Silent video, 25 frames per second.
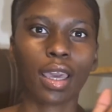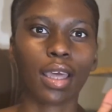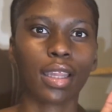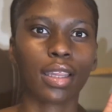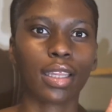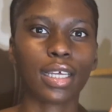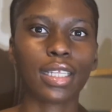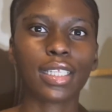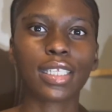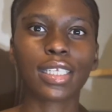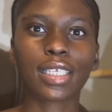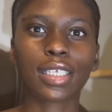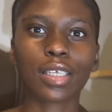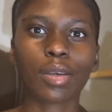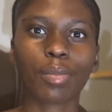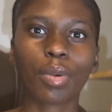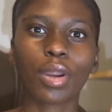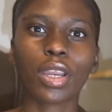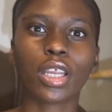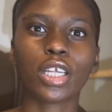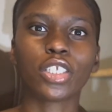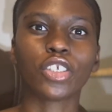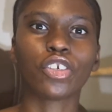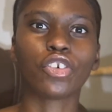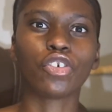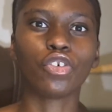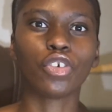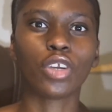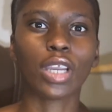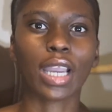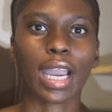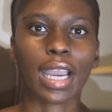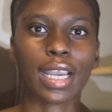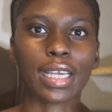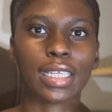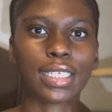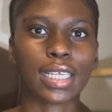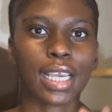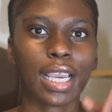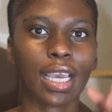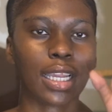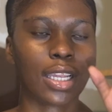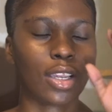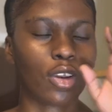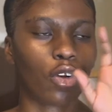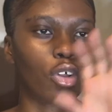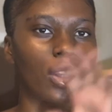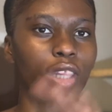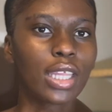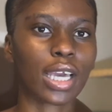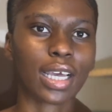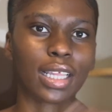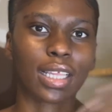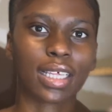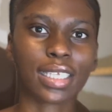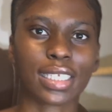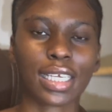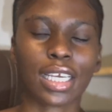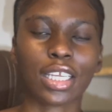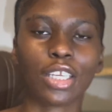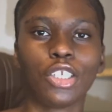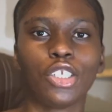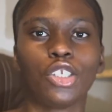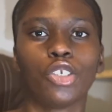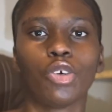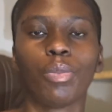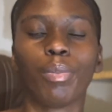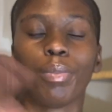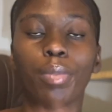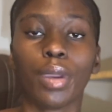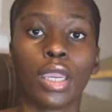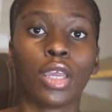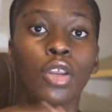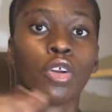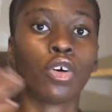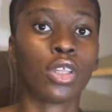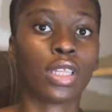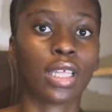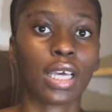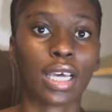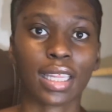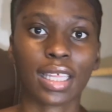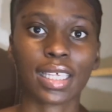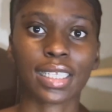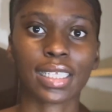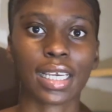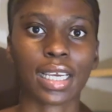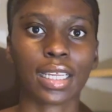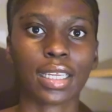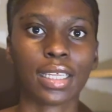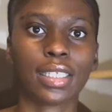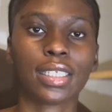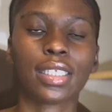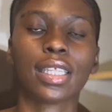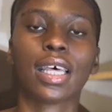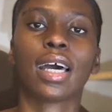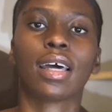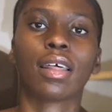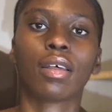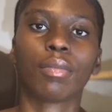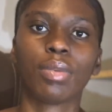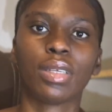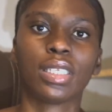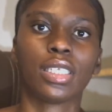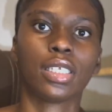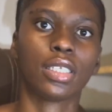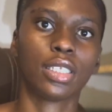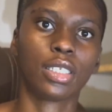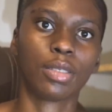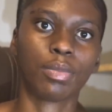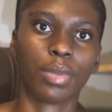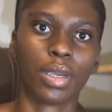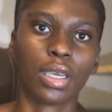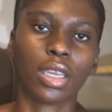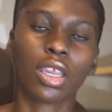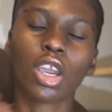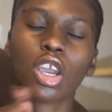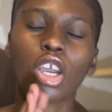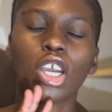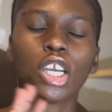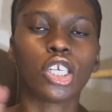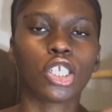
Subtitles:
that's separating you guys, and on the other side is your bed, on the other side it's the other person's bed,